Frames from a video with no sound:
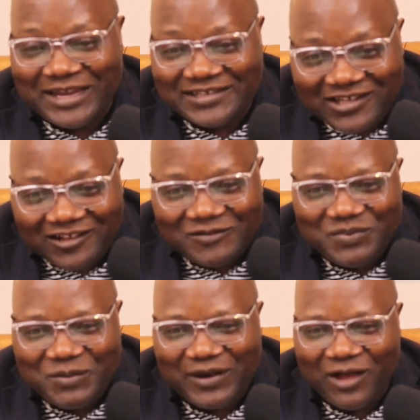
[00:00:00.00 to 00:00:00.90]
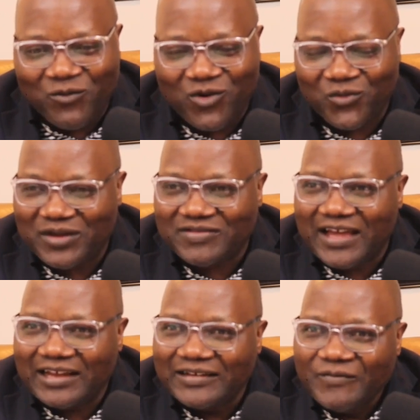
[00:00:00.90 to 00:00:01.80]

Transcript: I tell the people I work with that